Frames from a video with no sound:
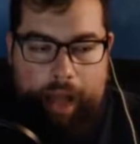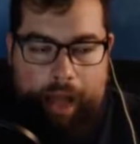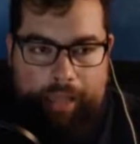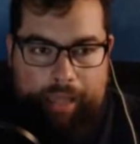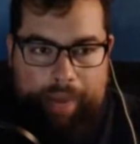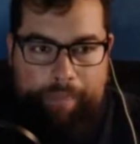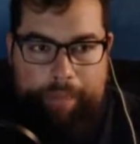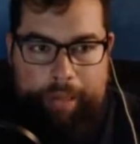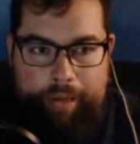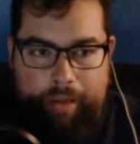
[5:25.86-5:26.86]
A lamp.
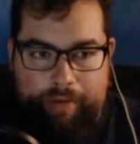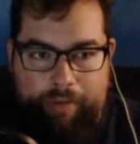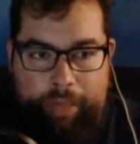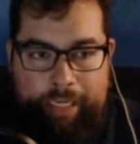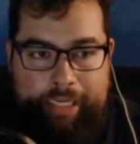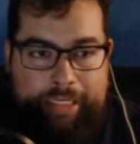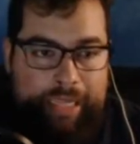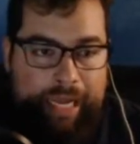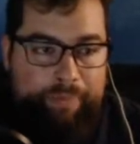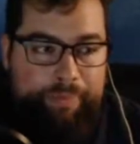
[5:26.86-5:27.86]
Everybody needs
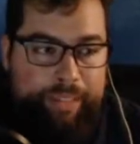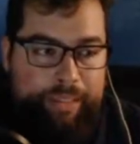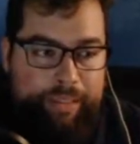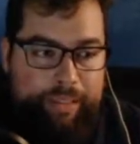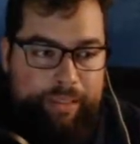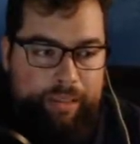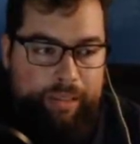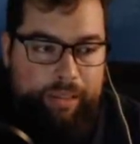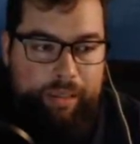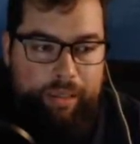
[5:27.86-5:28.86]
lamps.
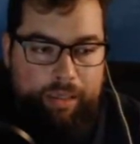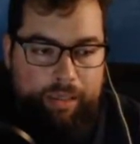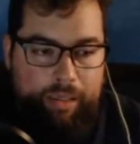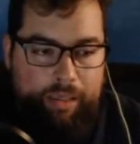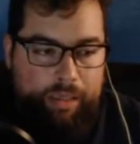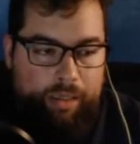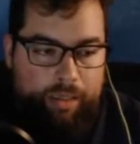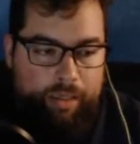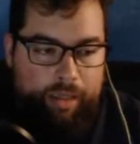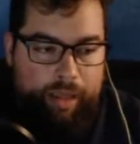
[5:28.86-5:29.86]

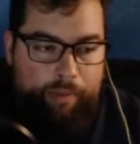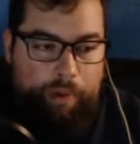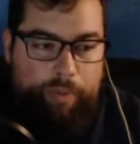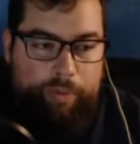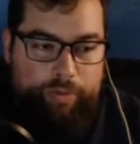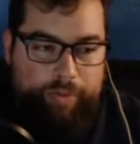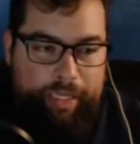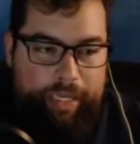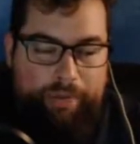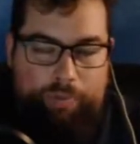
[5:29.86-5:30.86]
That rose
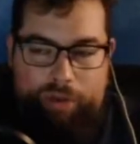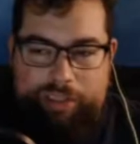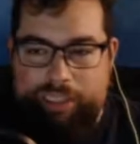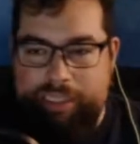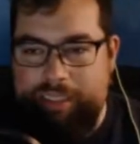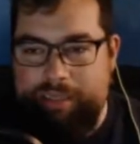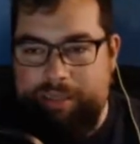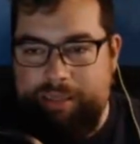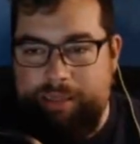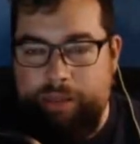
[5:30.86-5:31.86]
really wants to
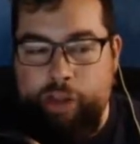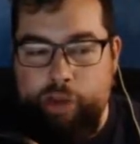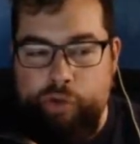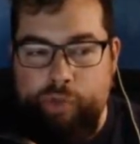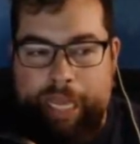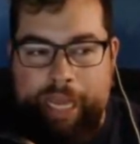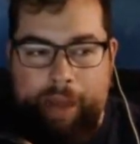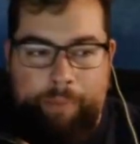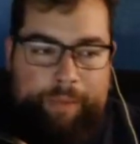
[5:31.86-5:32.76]
goo me up.